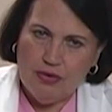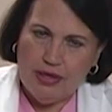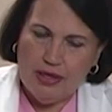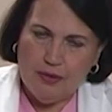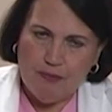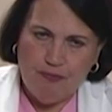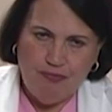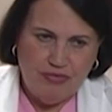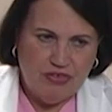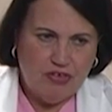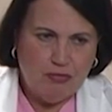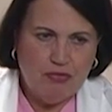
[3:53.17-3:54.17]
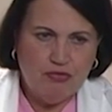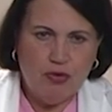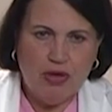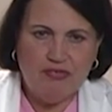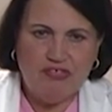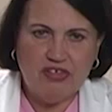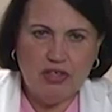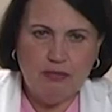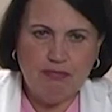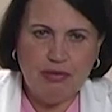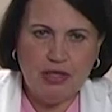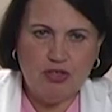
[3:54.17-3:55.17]
Now, some of you have seen
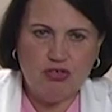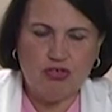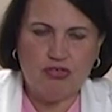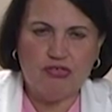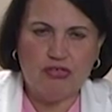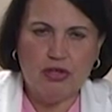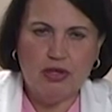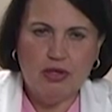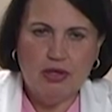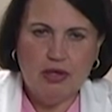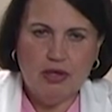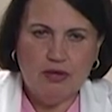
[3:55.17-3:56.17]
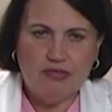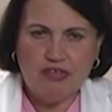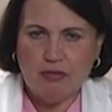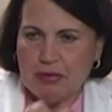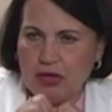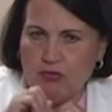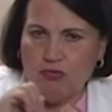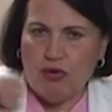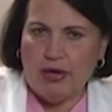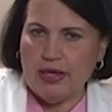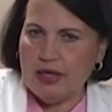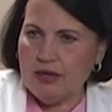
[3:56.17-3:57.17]
pictures of somebody
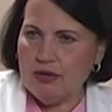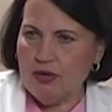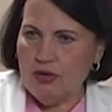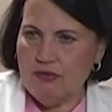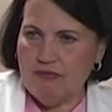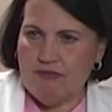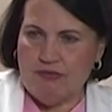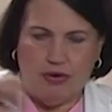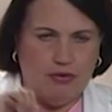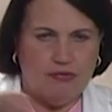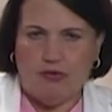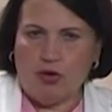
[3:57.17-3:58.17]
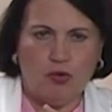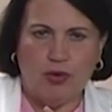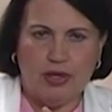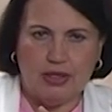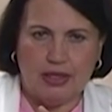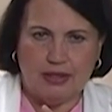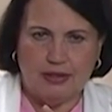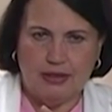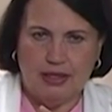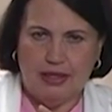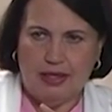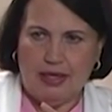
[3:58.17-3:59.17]
running very, very quickly,
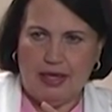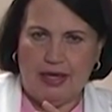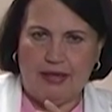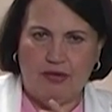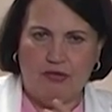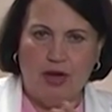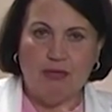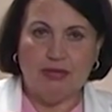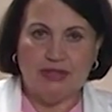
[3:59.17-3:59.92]
and they were able